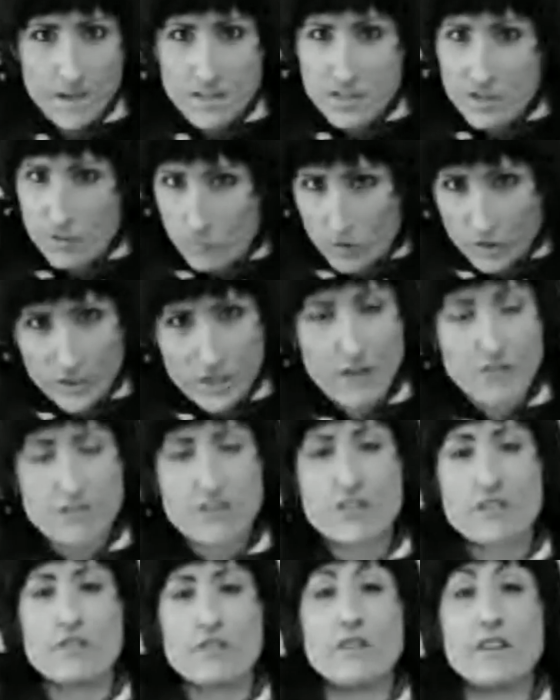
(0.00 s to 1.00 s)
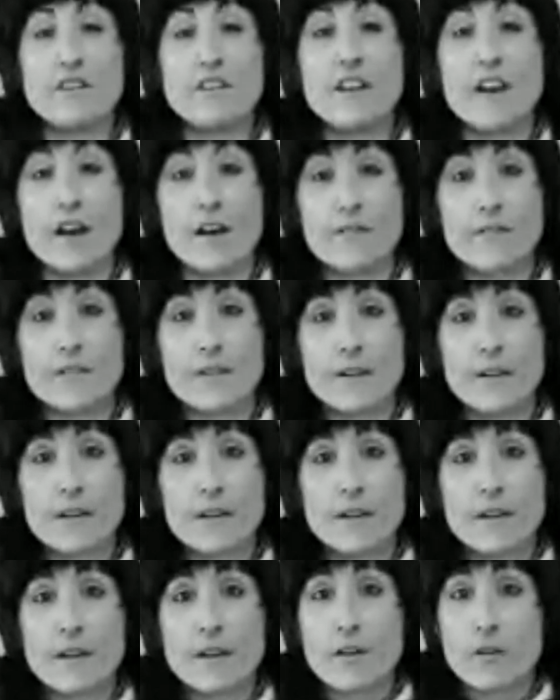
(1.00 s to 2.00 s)
So we'll know soon enough.
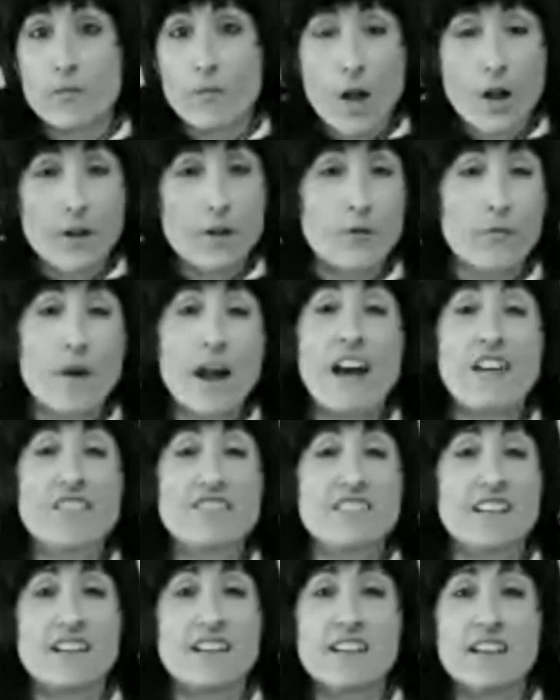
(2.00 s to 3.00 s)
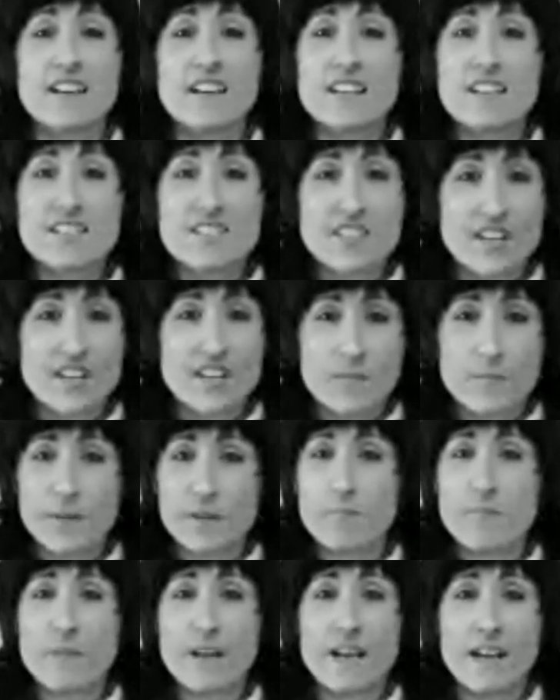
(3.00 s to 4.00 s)
Ronda Rousey, Sara
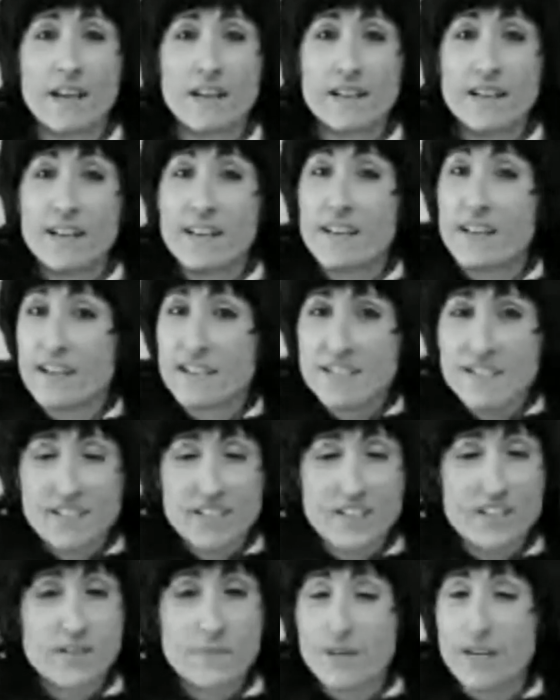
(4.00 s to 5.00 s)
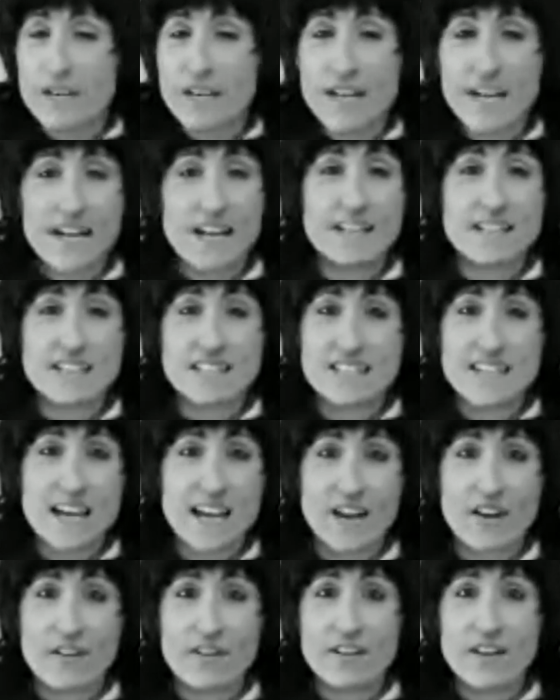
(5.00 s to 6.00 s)
Mcmann, it's going to be hands
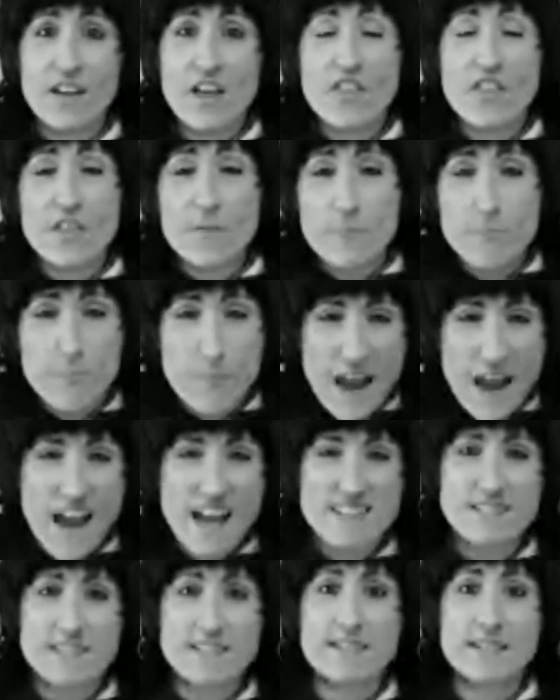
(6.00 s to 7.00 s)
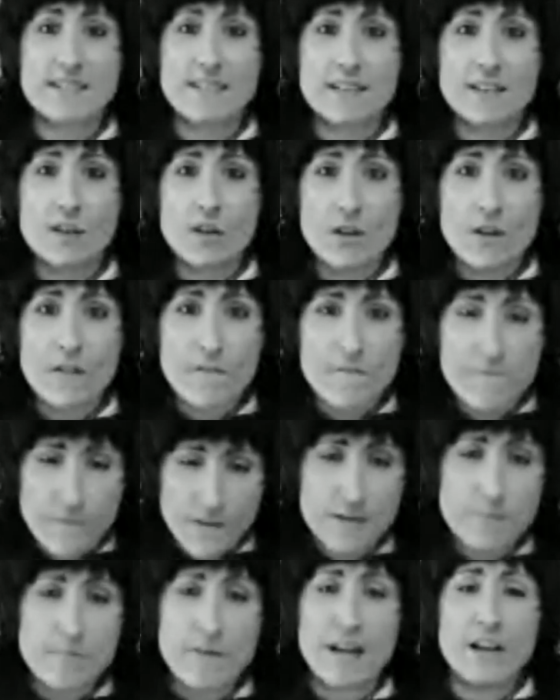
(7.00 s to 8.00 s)
down the best
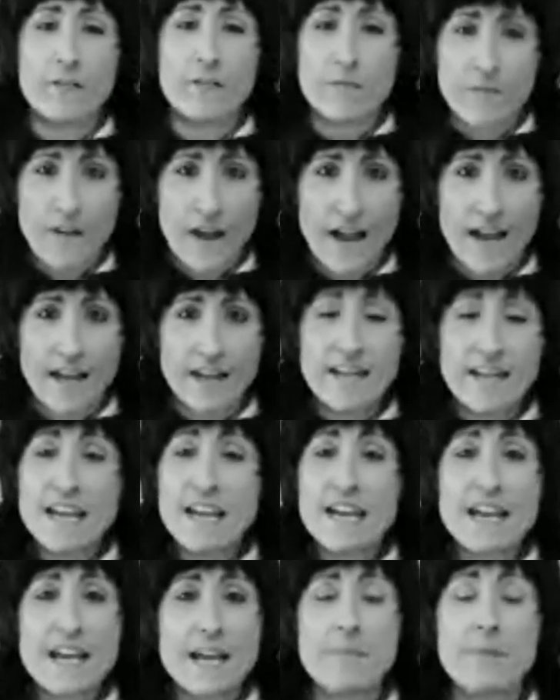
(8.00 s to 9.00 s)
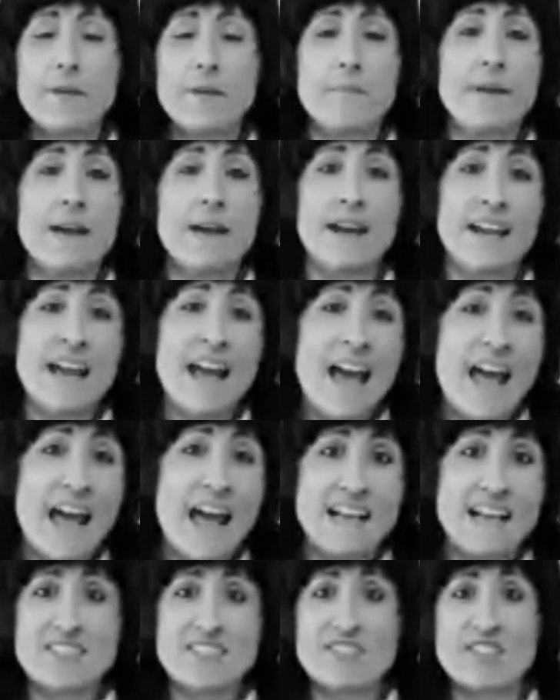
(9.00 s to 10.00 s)
female fight MMA
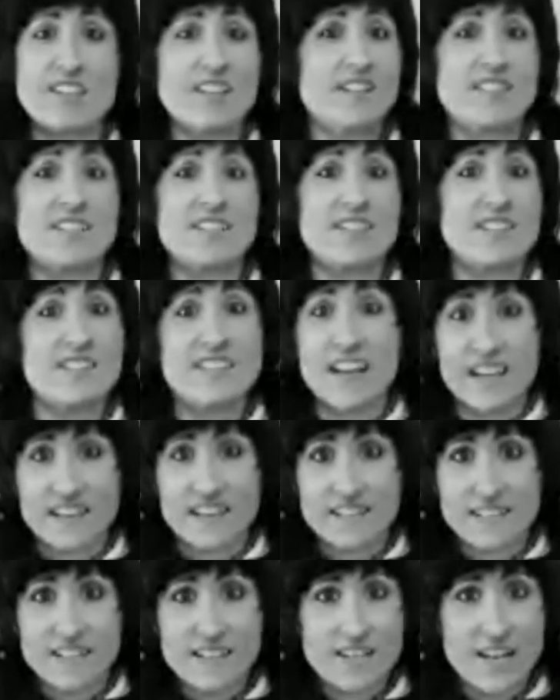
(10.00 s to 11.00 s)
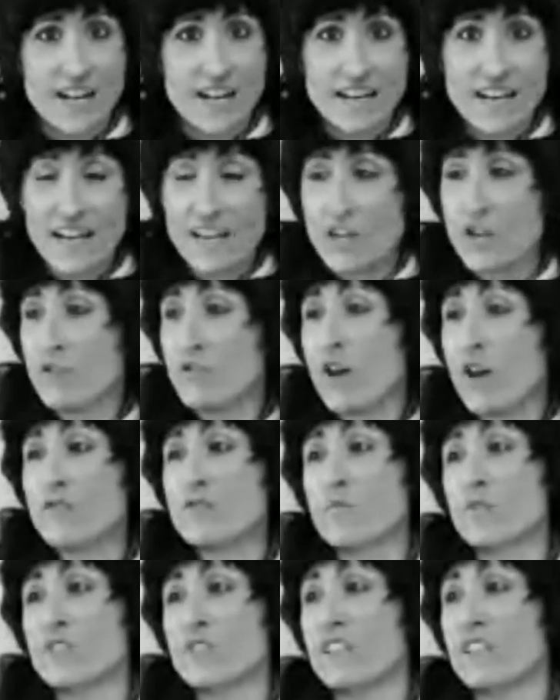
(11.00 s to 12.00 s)
has seen to date. Okay, and who
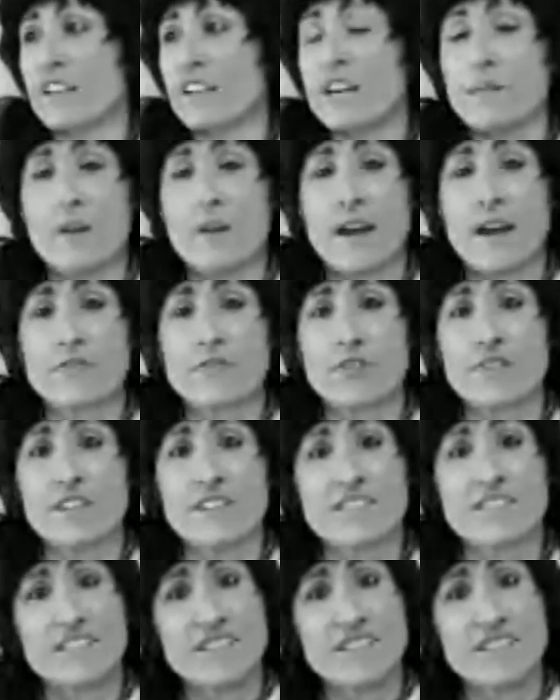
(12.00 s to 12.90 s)
knows what's going to come after this?